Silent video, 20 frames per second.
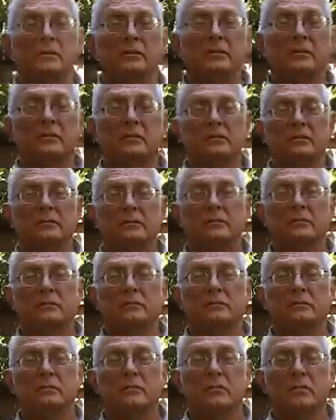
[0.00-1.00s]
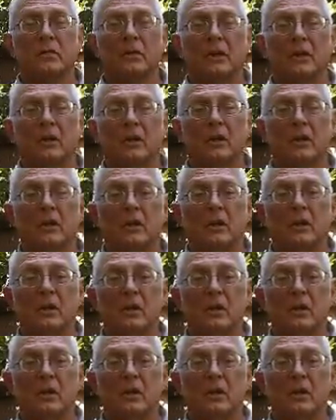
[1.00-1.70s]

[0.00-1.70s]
(silence)